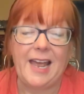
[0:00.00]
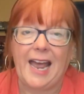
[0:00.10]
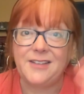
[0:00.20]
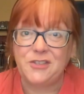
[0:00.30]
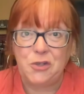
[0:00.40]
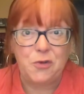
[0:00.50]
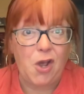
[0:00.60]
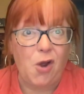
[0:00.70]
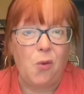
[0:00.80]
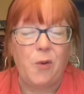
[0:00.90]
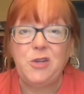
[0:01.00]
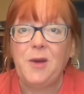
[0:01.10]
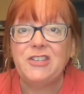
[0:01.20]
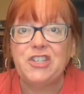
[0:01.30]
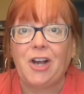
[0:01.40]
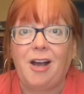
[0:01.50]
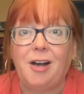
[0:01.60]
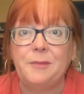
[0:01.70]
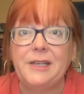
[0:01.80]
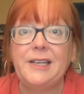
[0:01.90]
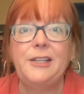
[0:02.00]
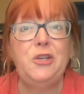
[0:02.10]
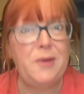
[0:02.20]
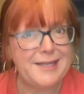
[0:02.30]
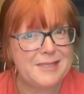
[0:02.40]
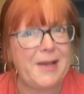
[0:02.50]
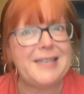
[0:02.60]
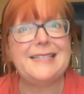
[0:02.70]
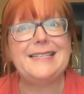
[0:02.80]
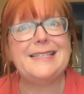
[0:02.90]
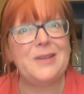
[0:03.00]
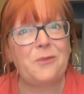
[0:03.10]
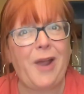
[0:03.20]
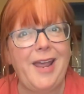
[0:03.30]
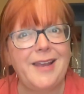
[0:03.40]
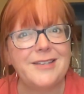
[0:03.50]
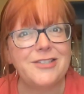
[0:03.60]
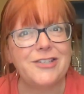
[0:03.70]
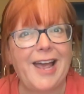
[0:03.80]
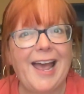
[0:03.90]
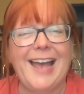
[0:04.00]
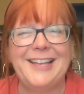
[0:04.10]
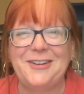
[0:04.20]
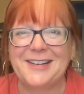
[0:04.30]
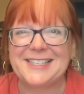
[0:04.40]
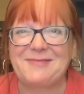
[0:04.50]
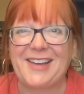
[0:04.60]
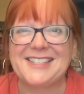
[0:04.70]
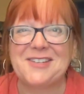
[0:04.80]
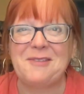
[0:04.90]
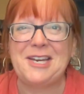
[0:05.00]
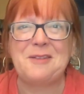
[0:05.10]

As you know, when you have a job, you expect a decent wage, and you expect somebody